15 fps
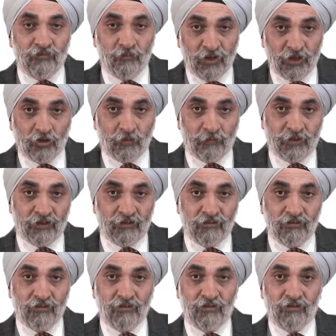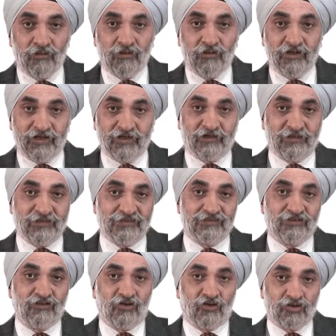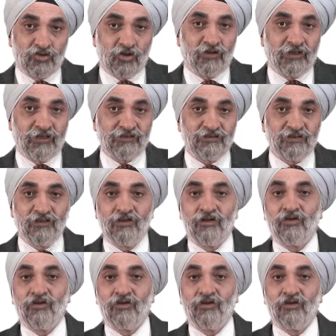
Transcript: bilirubin increase or jaundice,